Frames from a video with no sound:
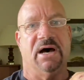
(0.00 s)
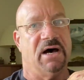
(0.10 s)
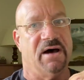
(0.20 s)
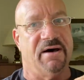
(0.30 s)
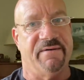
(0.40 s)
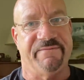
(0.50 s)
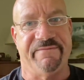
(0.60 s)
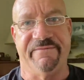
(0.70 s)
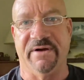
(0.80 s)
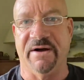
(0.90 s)

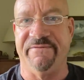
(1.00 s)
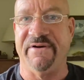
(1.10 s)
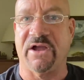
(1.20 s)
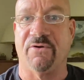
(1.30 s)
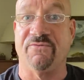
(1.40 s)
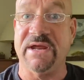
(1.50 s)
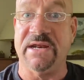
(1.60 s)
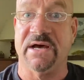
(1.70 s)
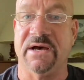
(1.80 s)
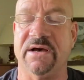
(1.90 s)
Vic
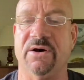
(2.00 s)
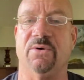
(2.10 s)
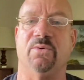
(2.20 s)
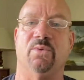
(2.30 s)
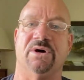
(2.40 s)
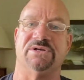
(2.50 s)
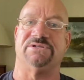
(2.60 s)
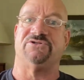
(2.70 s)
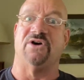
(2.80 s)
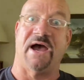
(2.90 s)
Arena
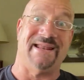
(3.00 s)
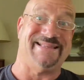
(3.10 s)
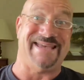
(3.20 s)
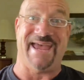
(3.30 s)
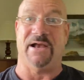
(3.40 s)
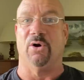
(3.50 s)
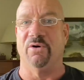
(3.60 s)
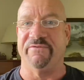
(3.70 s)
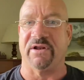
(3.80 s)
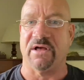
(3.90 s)
was trying to take
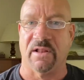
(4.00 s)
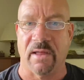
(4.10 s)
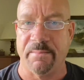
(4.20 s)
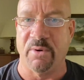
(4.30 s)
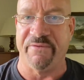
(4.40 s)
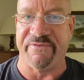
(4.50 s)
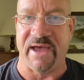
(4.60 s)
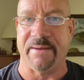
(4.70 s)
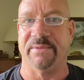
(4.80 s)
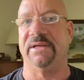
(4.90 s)
over the Colombo
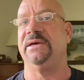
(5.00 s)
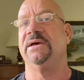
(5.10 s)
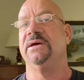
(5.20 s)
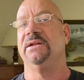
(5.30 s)
family.